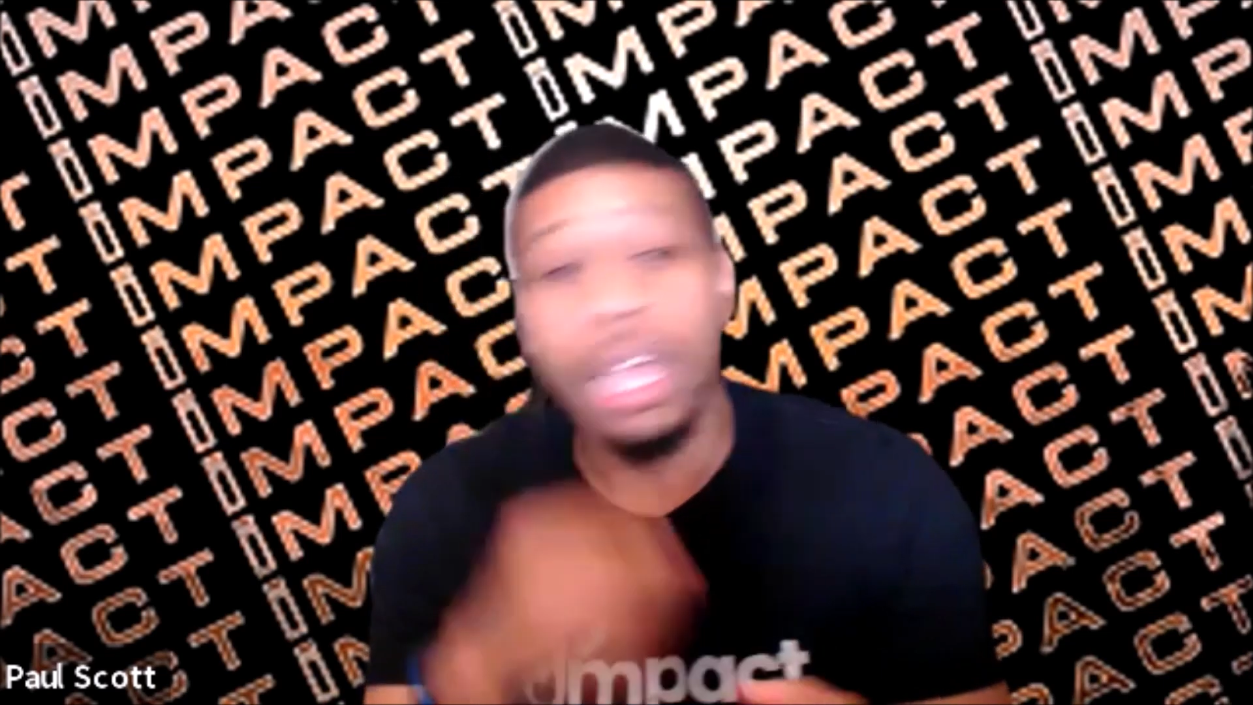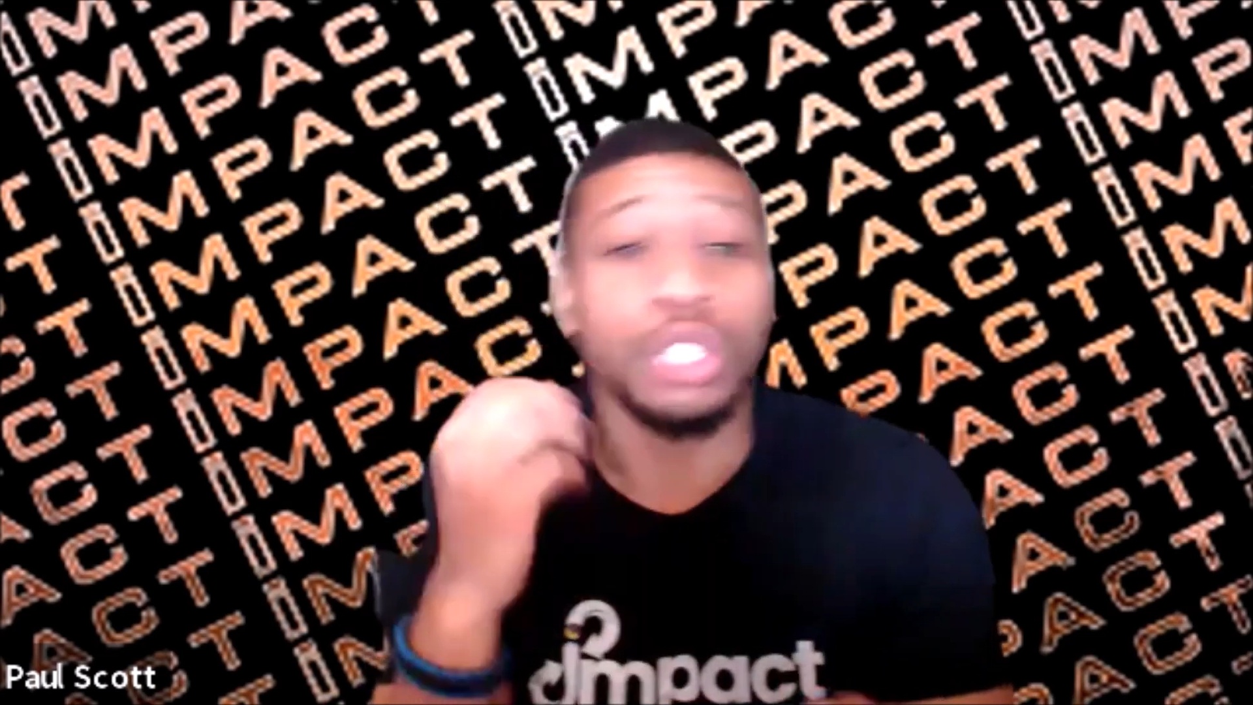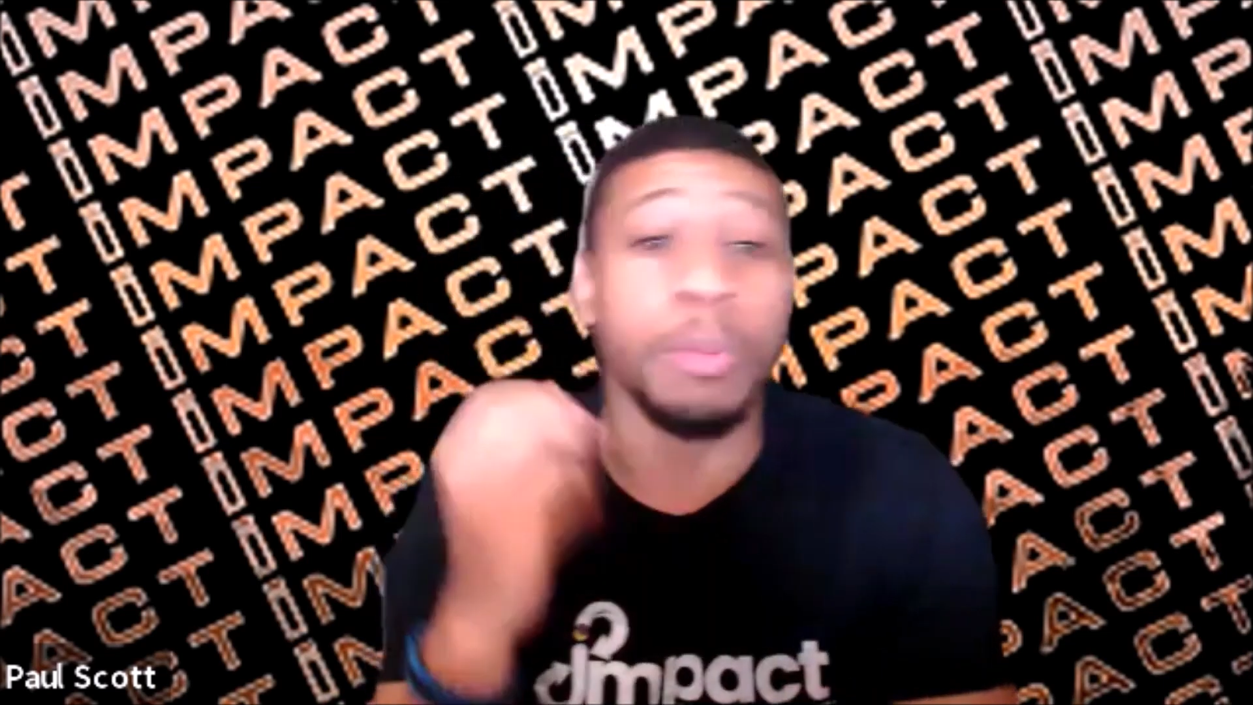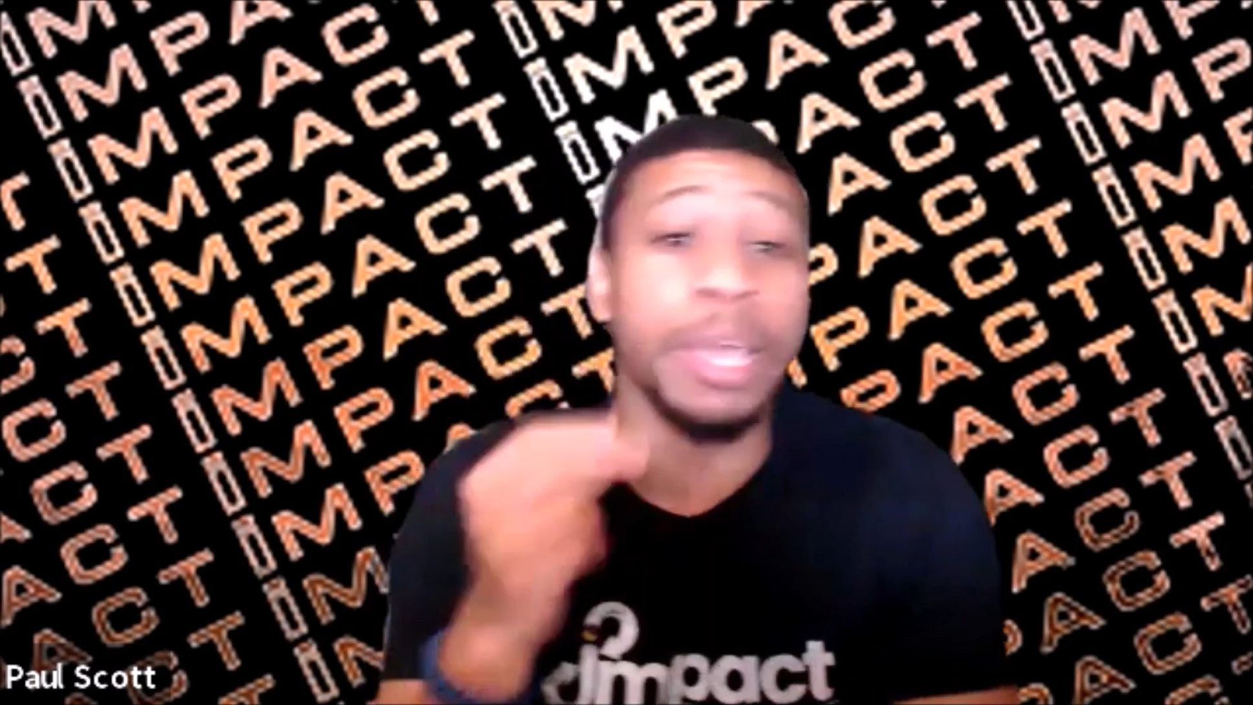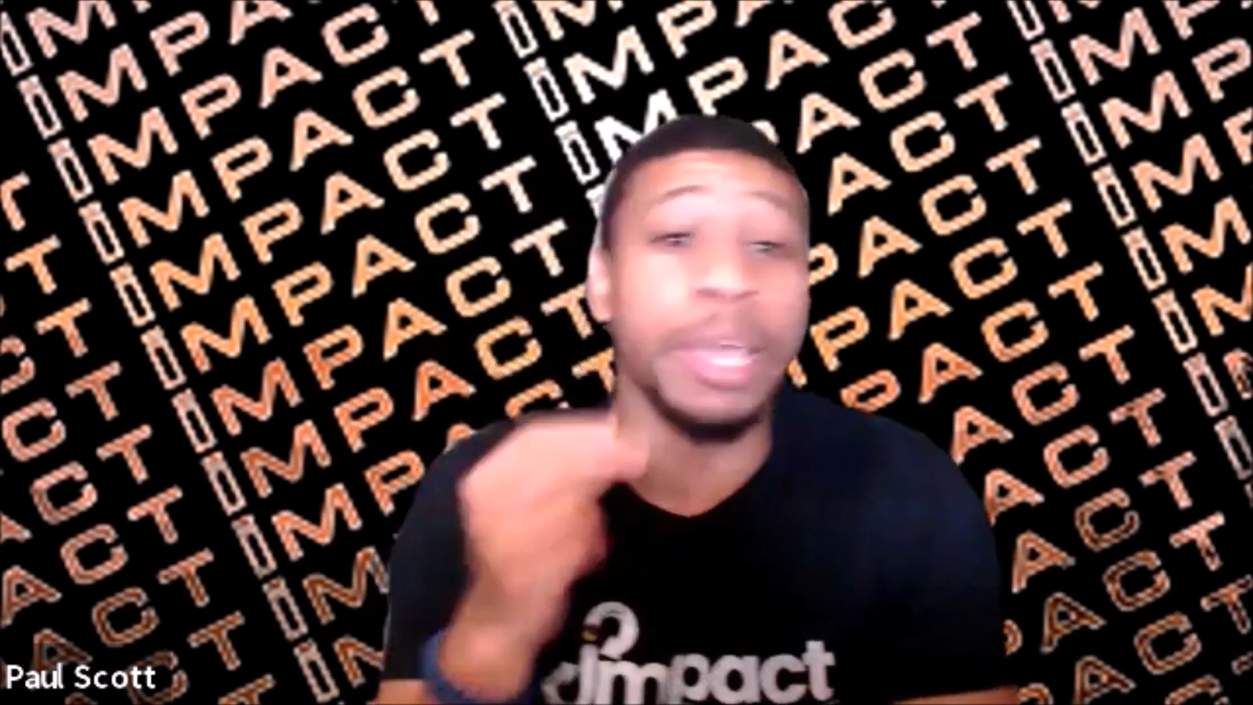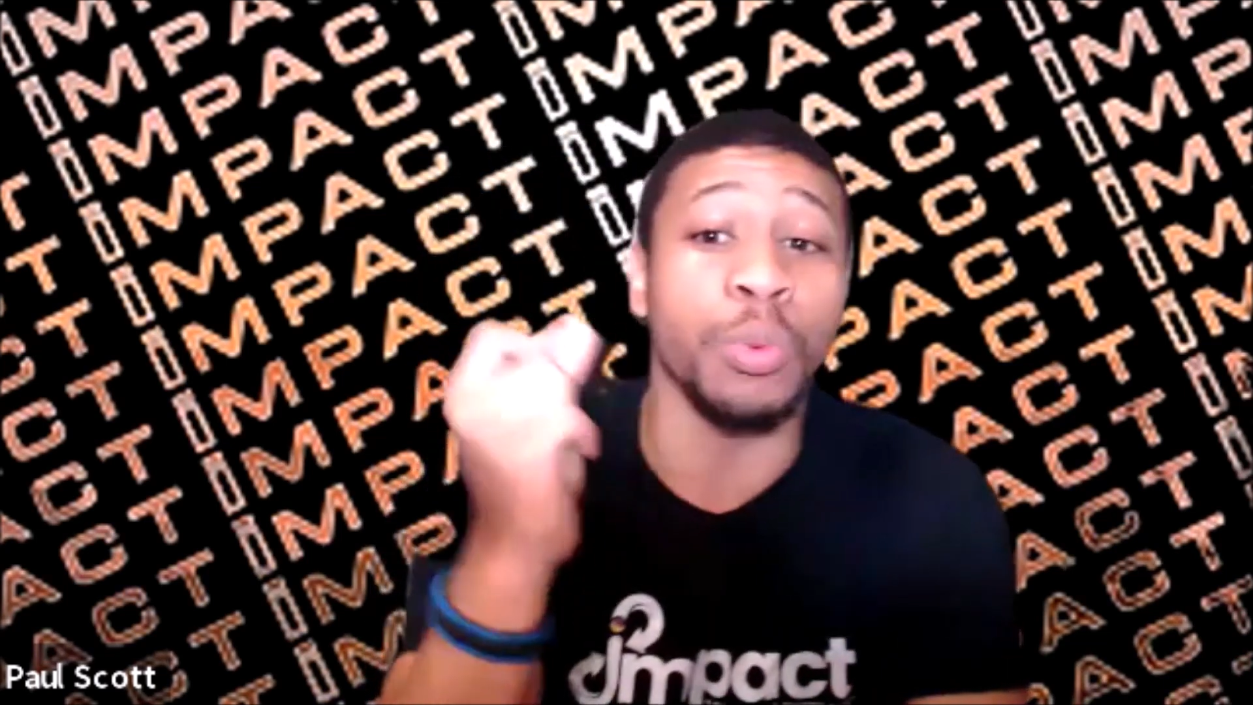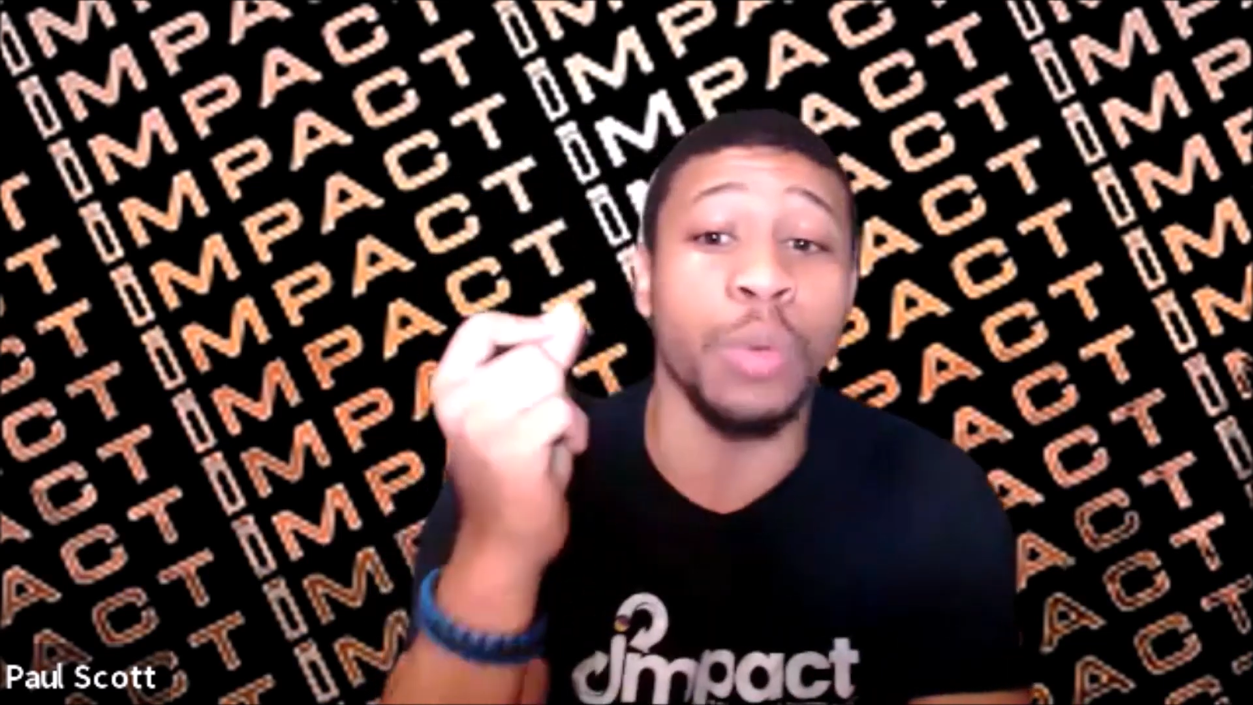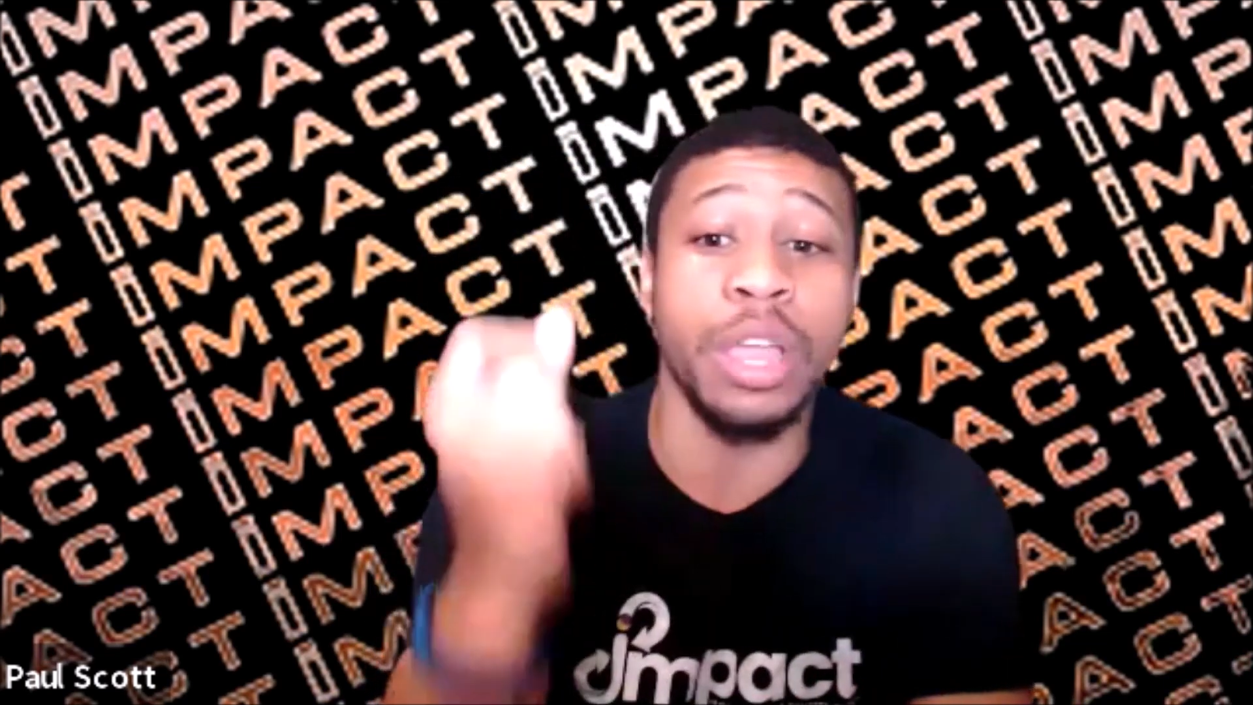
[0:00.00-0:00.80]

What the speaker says: So make sure we